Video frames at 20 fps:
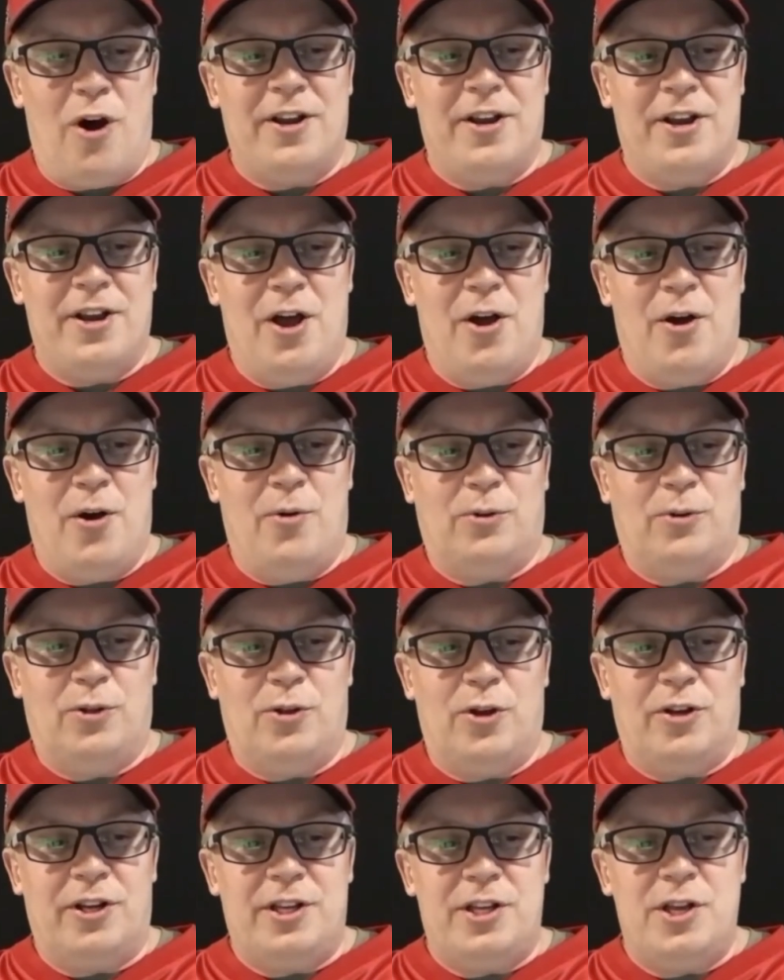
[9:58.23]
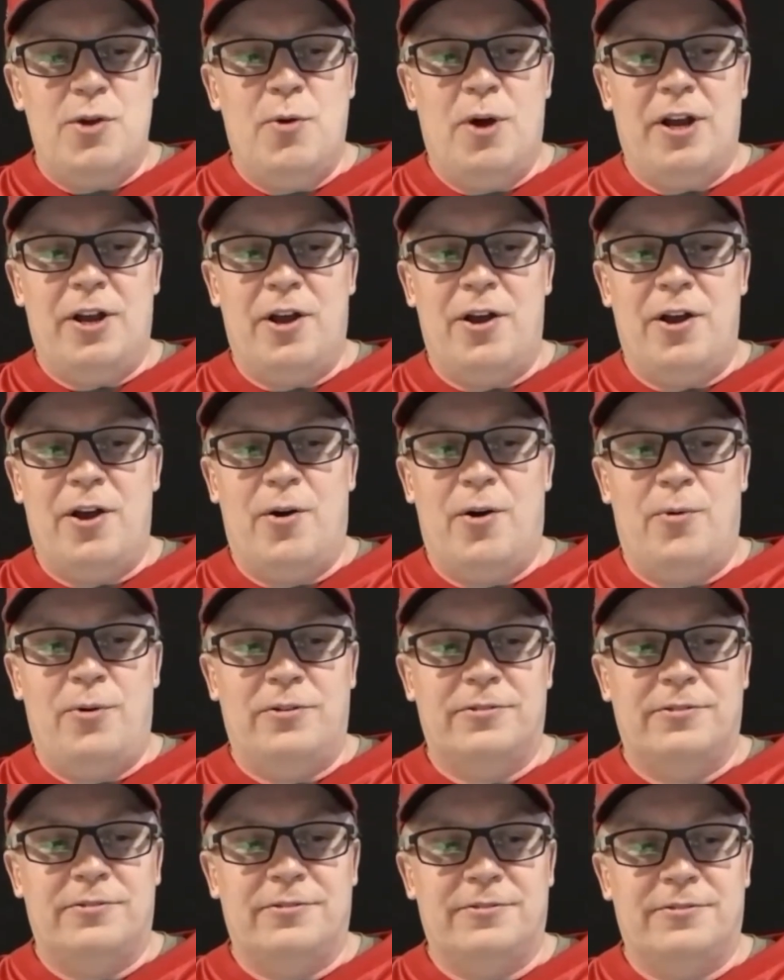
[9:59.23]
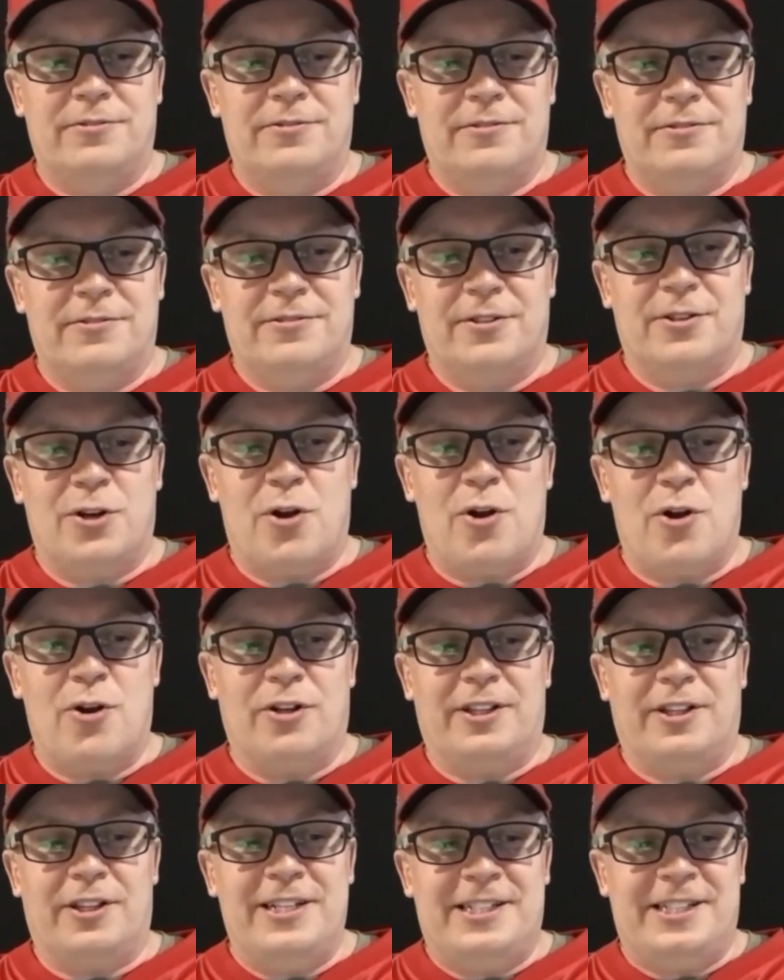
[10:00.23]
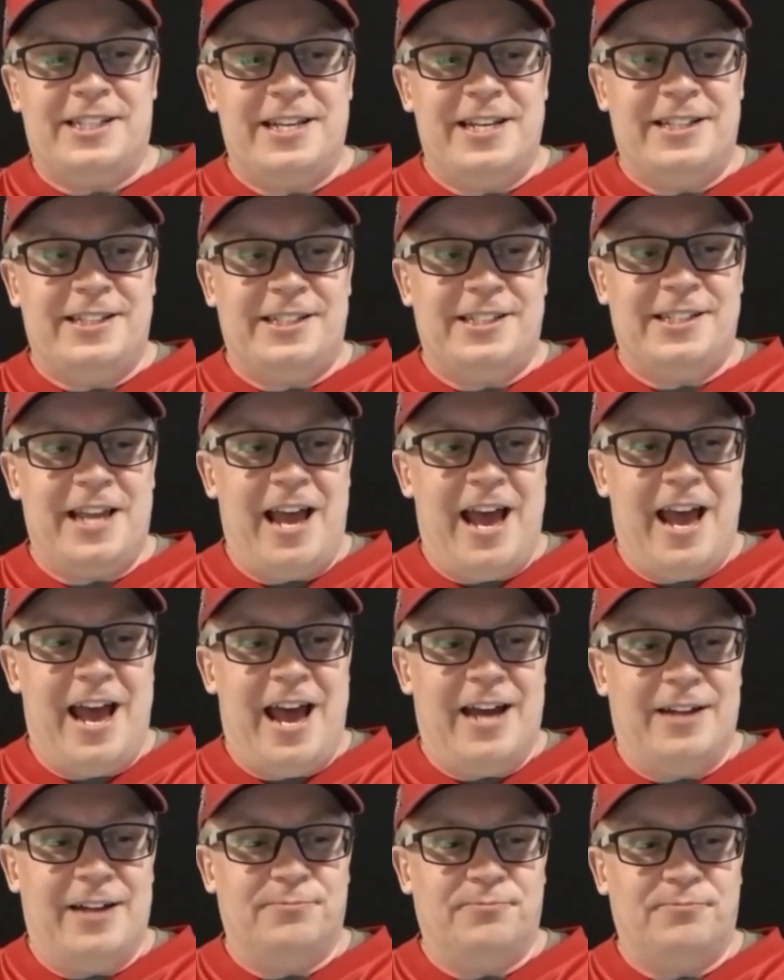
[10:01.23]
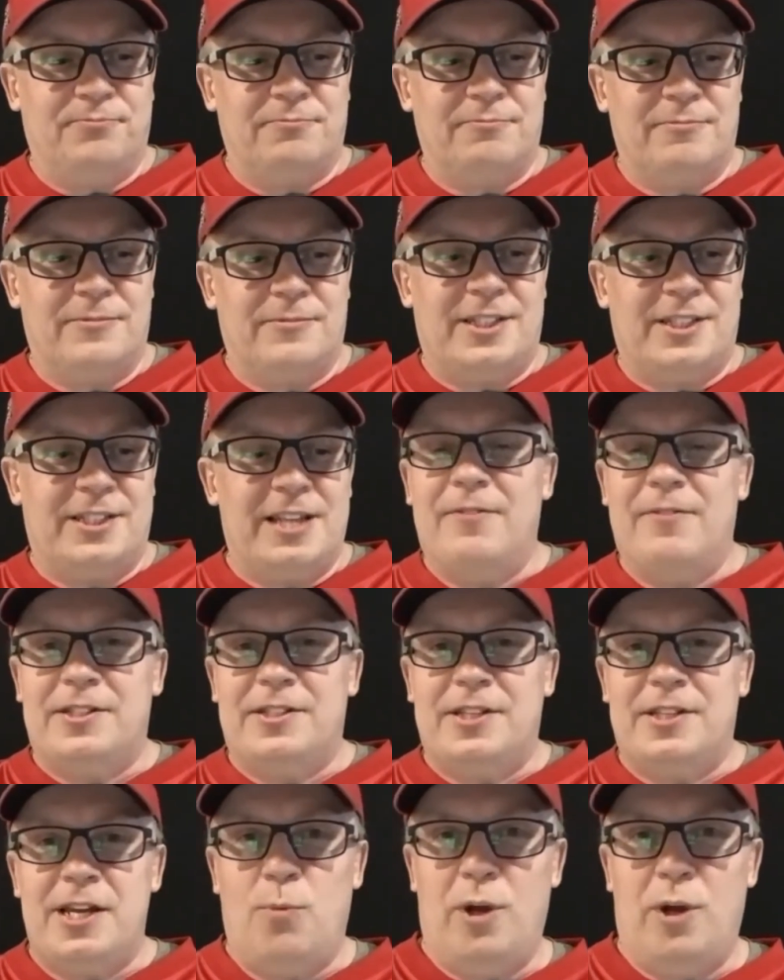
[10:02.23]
to know. Look, UNO currently sits at 17